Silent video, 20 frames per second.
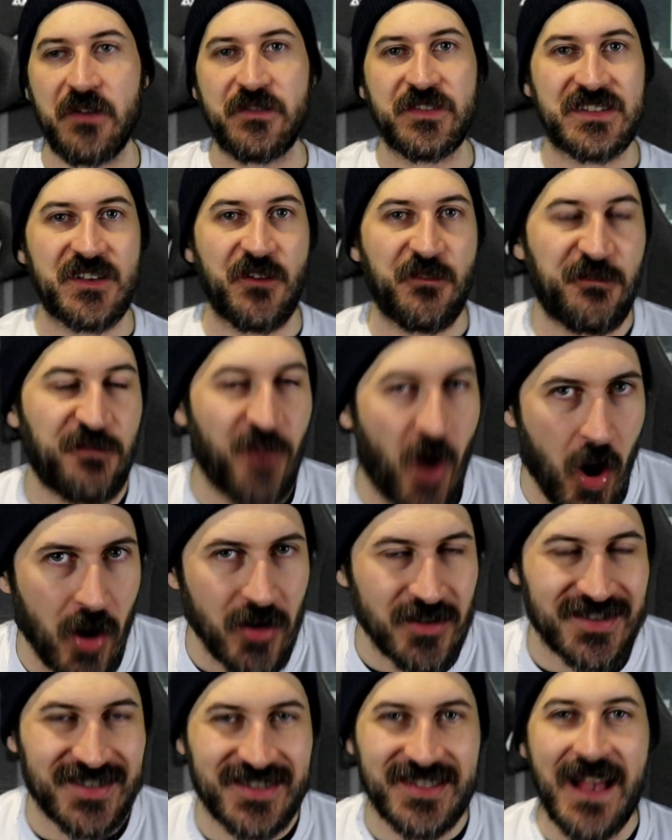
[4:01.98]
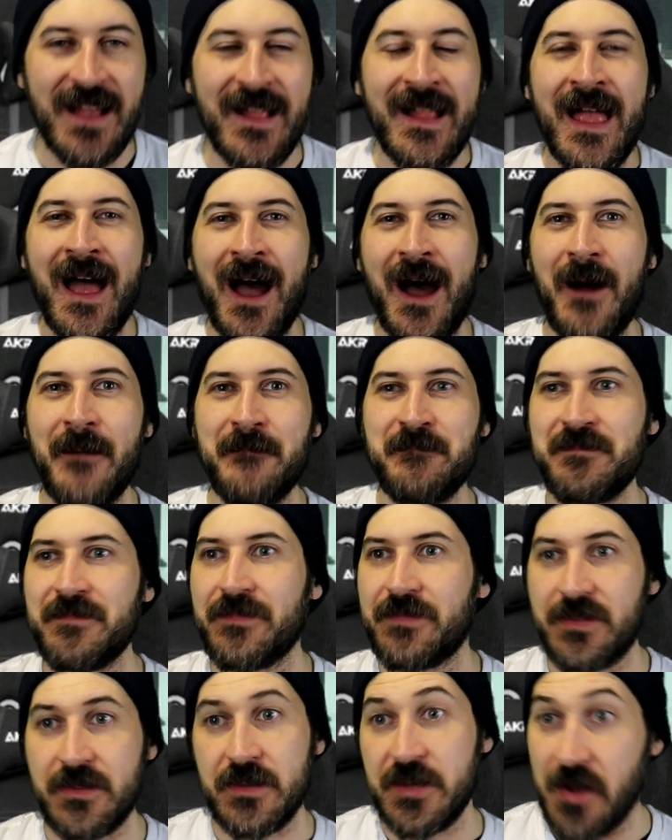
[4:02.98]
over to Fox,
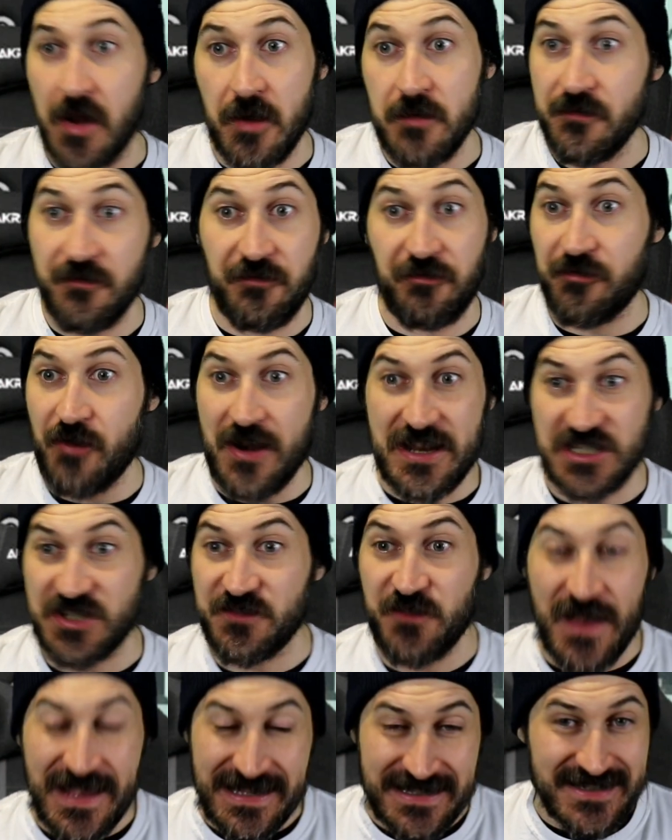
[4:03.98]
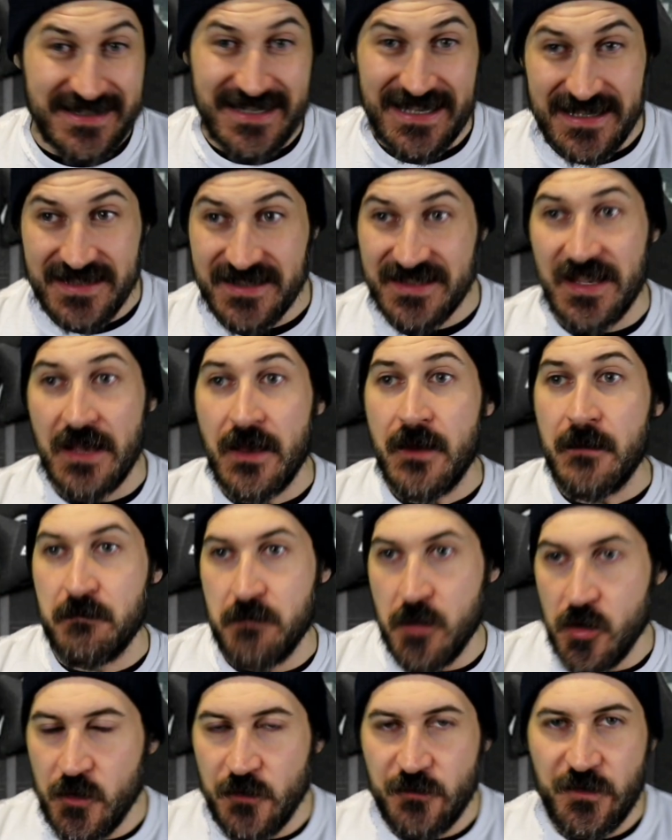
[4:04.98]
you know, fresh faces,
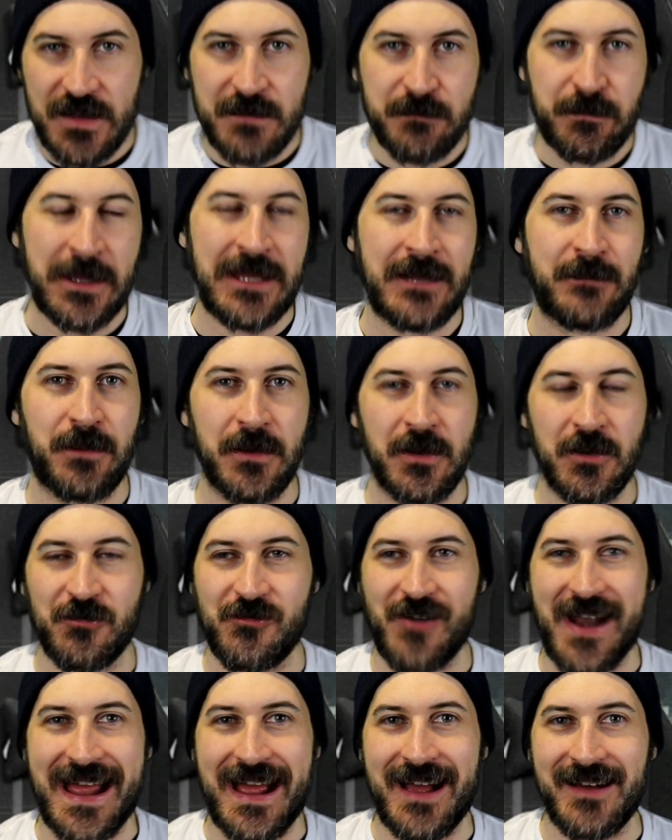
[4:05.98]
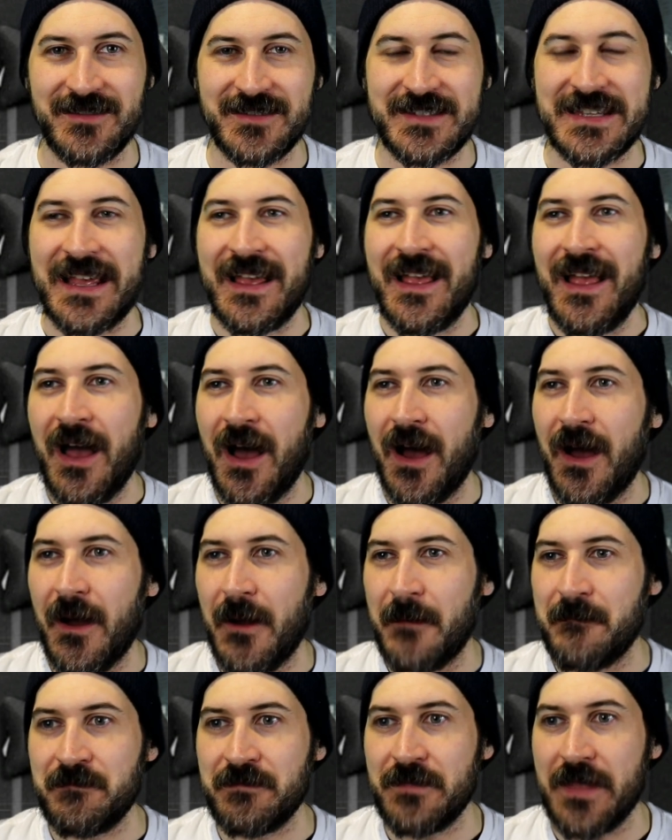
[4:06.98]
moving people around.
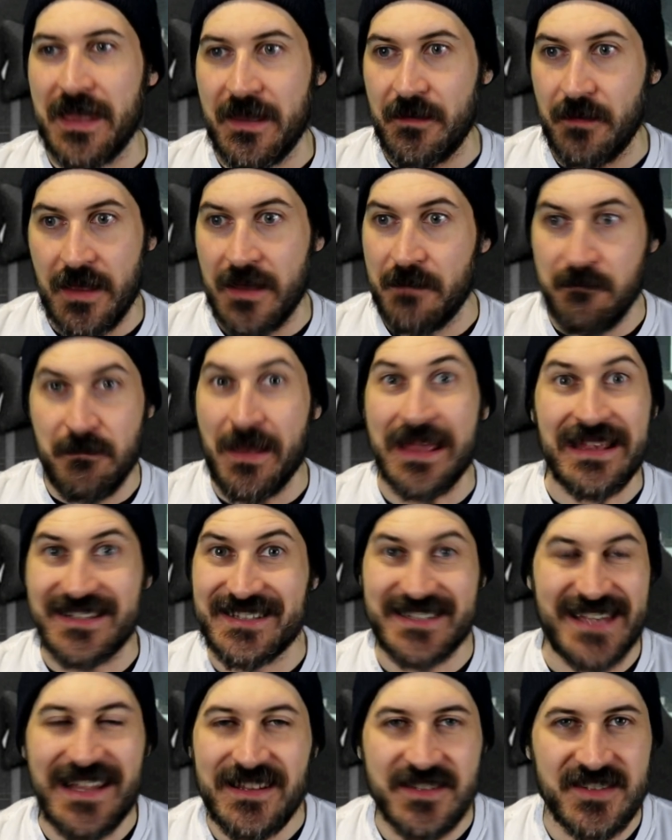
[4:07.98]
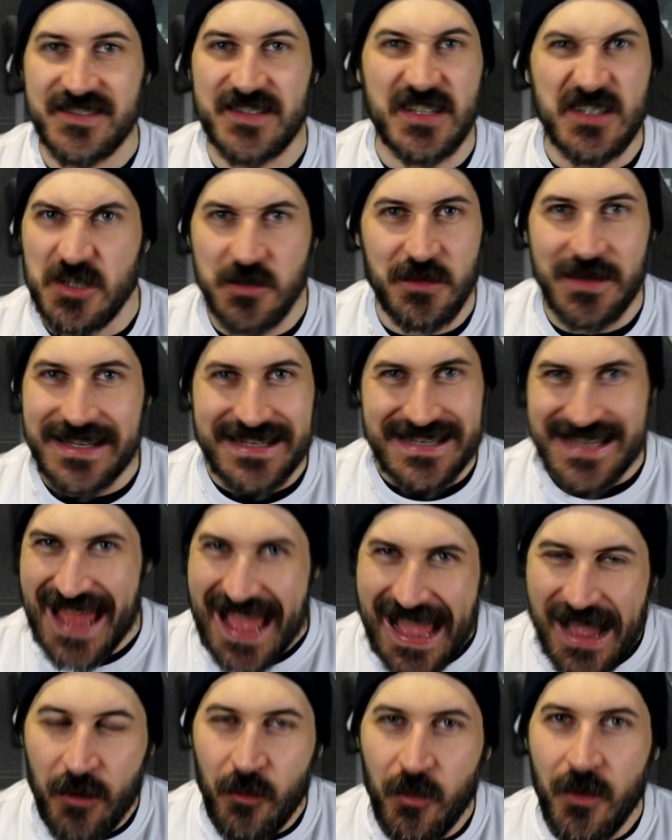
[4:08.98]
It makes sense to do it
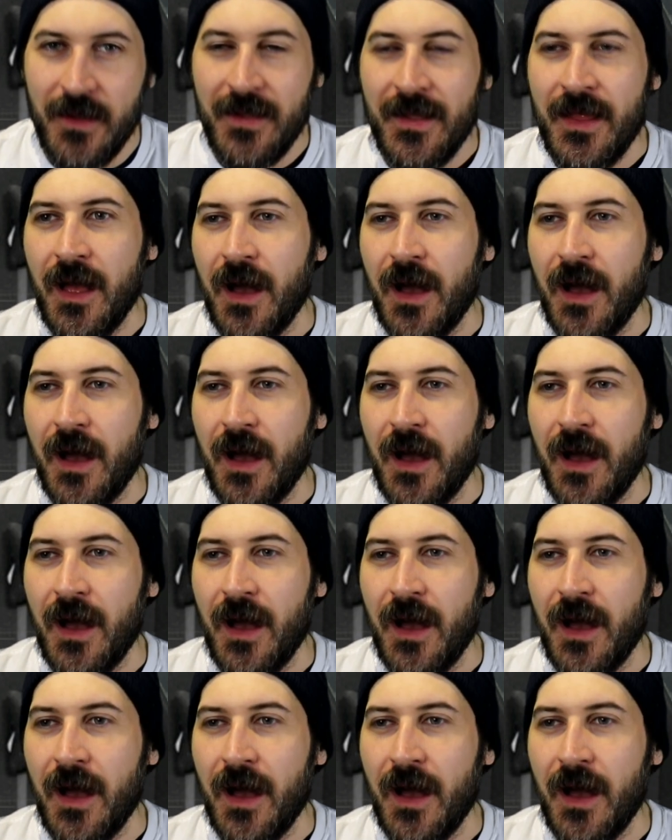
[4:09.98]
now.